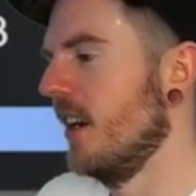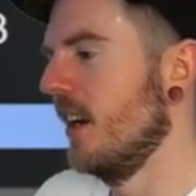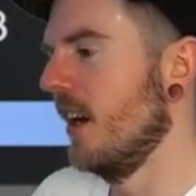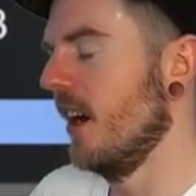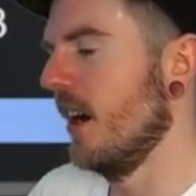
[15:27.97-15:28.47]

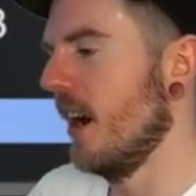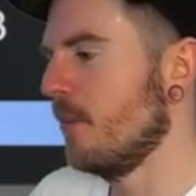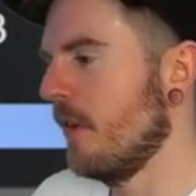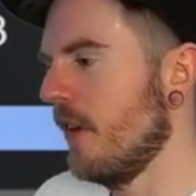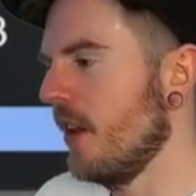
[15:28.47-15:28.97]
Uh, I'd
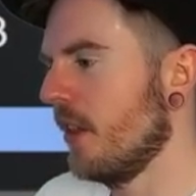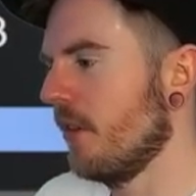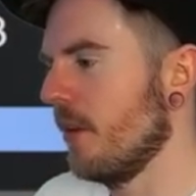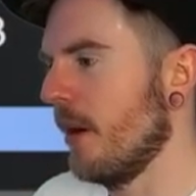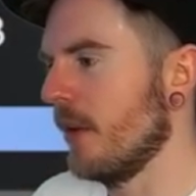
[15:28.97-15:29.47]
prefer the
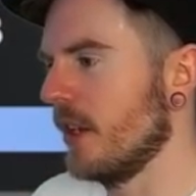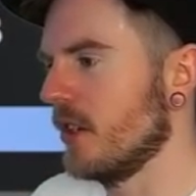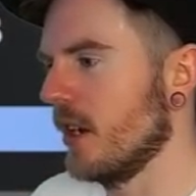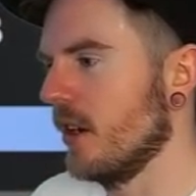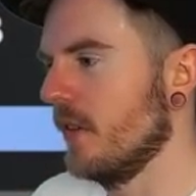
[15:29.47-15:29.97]
3 bet with ace
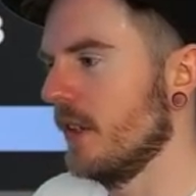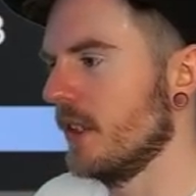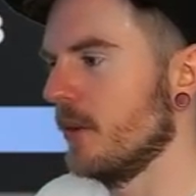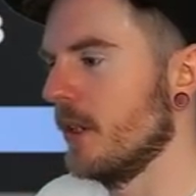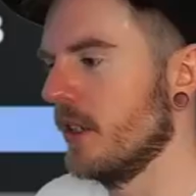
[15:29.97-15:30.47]
jack off here,
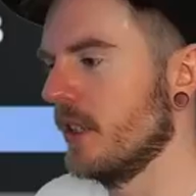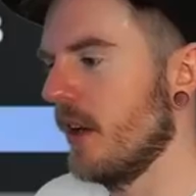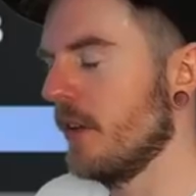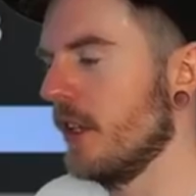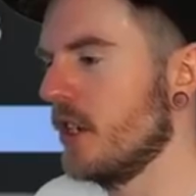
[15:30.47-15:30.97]
to be honest.
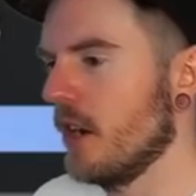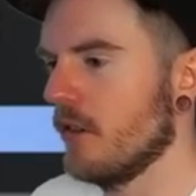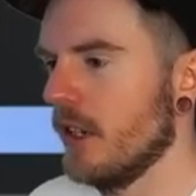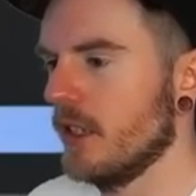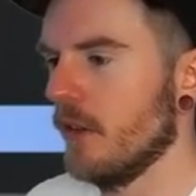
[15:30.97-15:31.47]
Definitely check
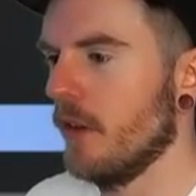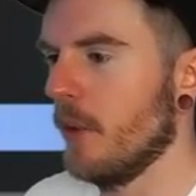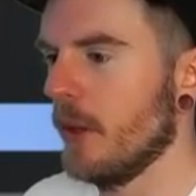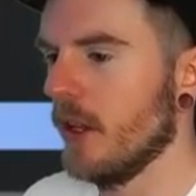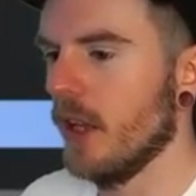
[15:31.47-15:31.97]
raising a
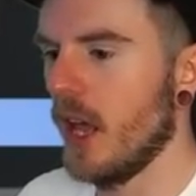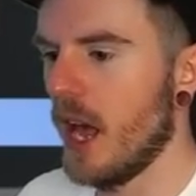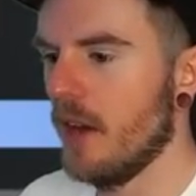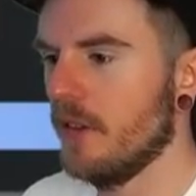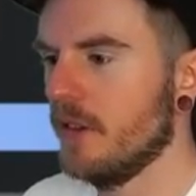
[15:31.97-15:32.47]
flop on the
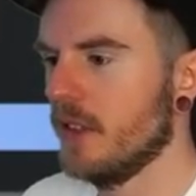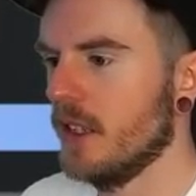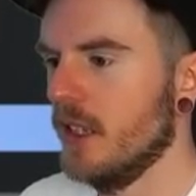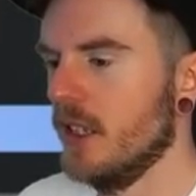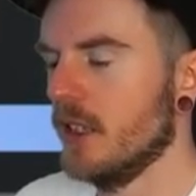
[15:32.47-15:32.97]
left.
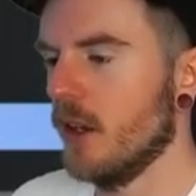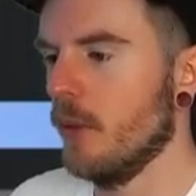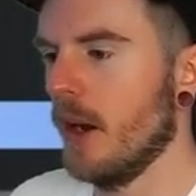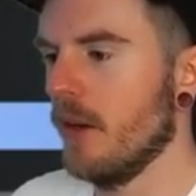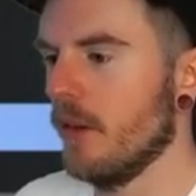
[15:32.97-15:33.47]
Don't
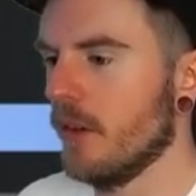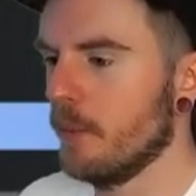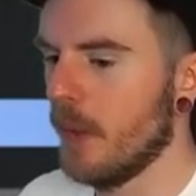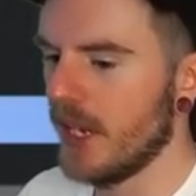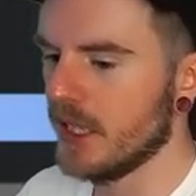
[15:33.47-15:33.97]
mind
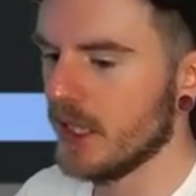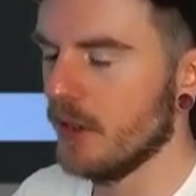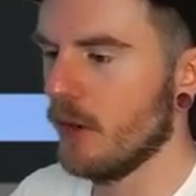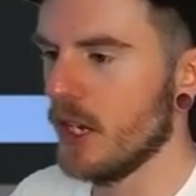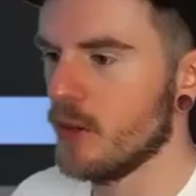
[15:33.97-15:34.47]
basically
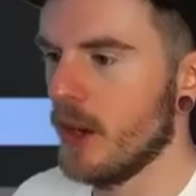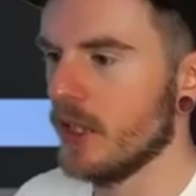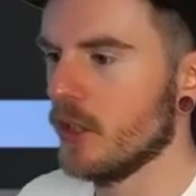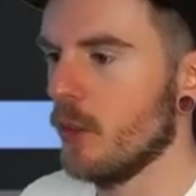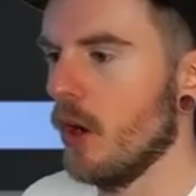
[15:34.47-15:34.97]
range betting
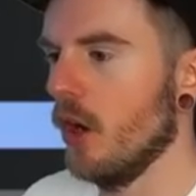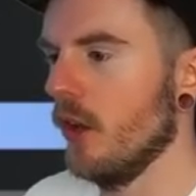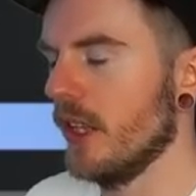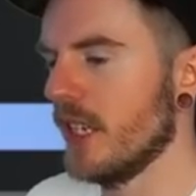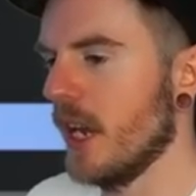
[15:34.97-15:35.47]
small.
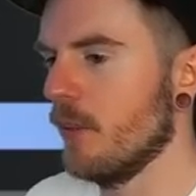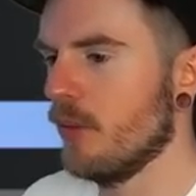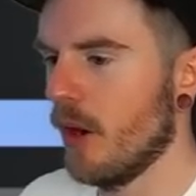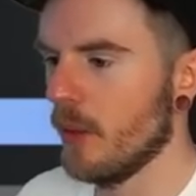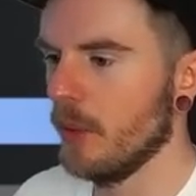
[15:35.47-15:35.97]
This hand
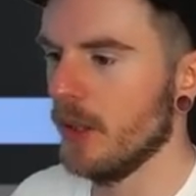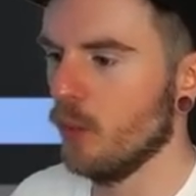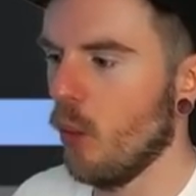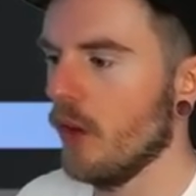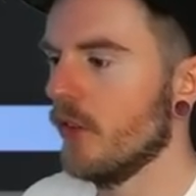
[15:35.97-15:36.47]
probably
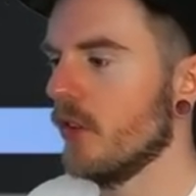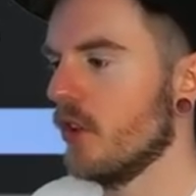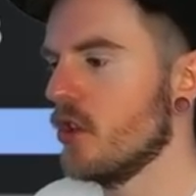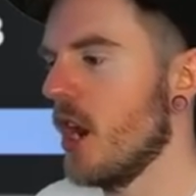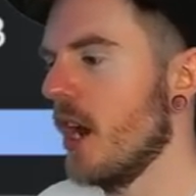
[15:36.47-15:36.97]
wants to
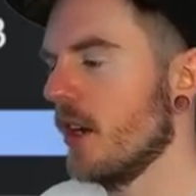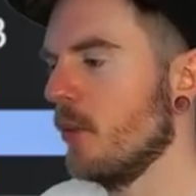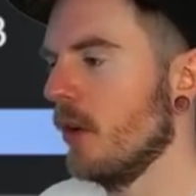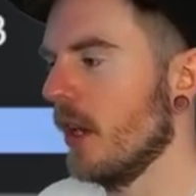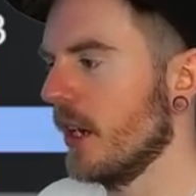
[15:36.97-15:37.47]
check,
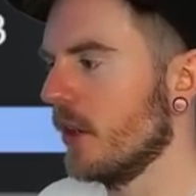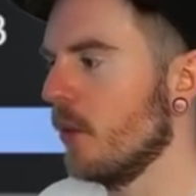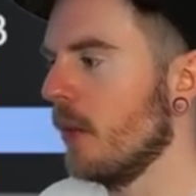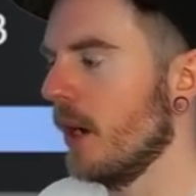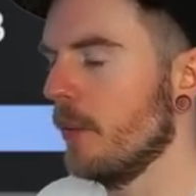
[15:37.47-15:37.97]
but like I don't
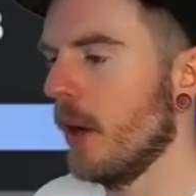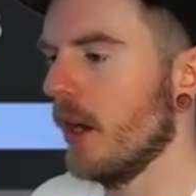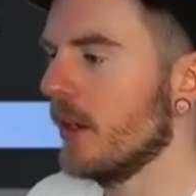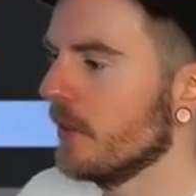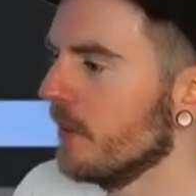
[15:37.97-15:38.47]
mind betting.